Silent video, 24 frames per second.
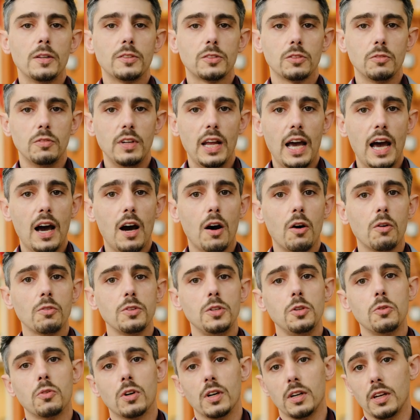So now
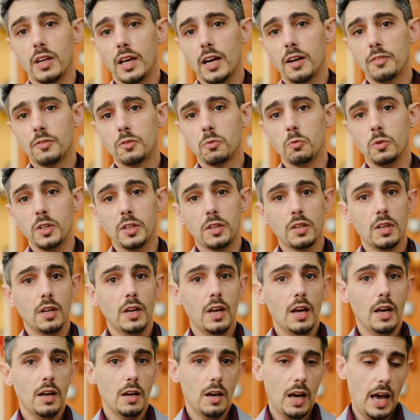you are left with
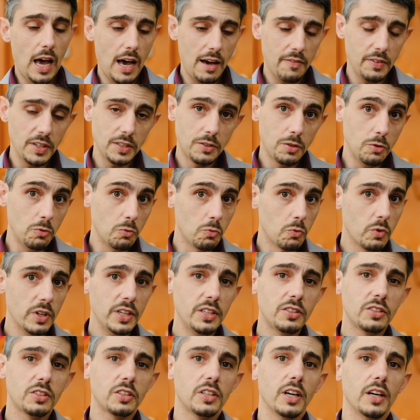having to
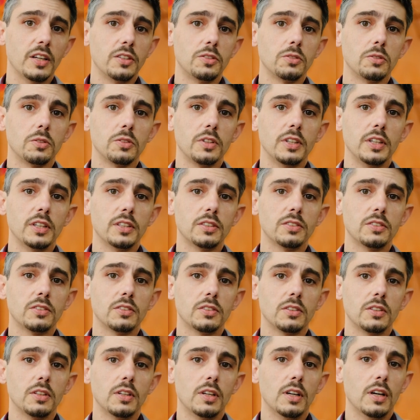reschedule this,
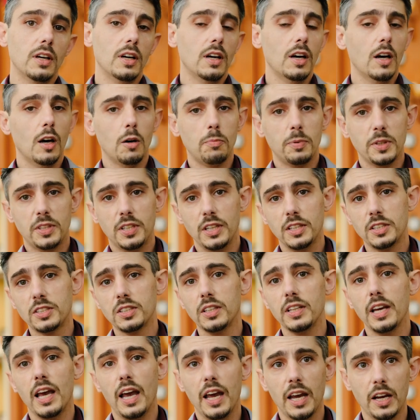a
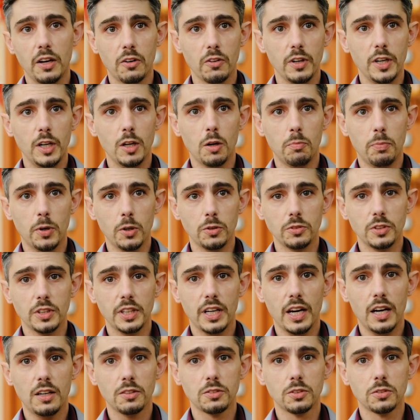potentially angry opposing
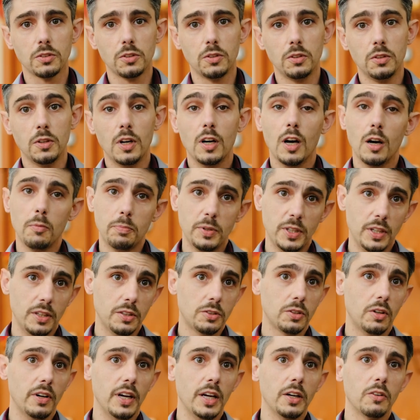counsel, a
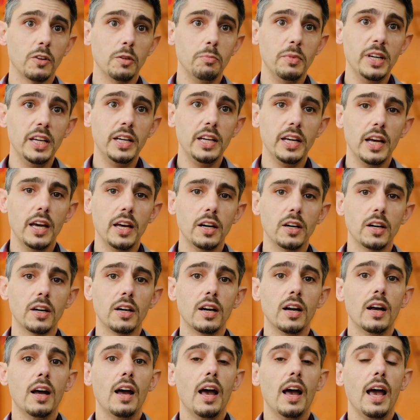potential angry
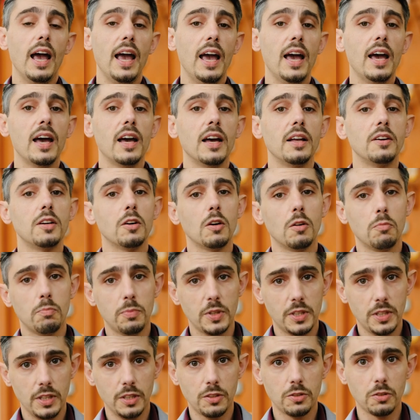mediator, and
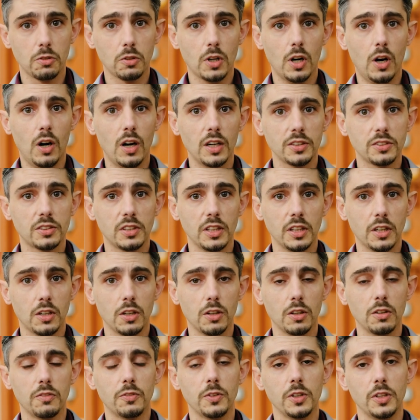potential cost
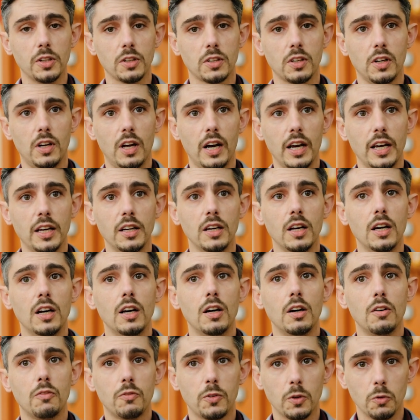incurred for your client
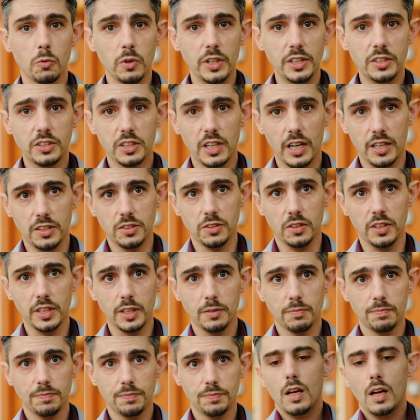for
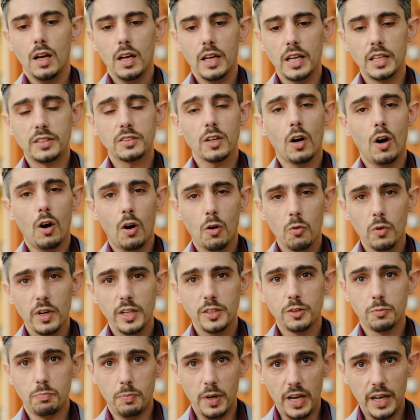rescheduling. It's
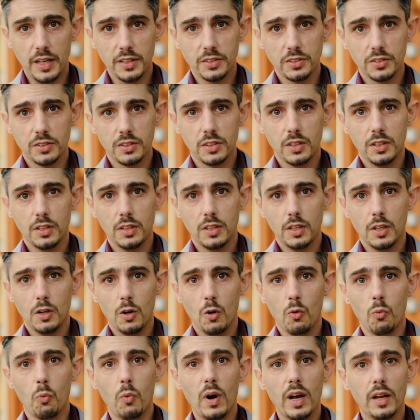always best,
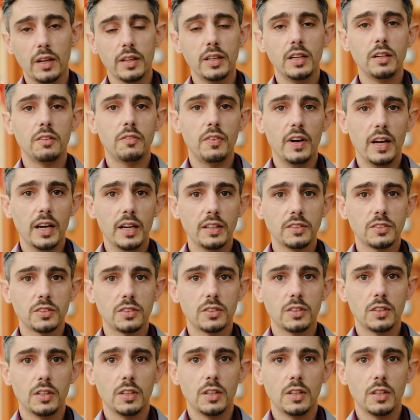well in advance,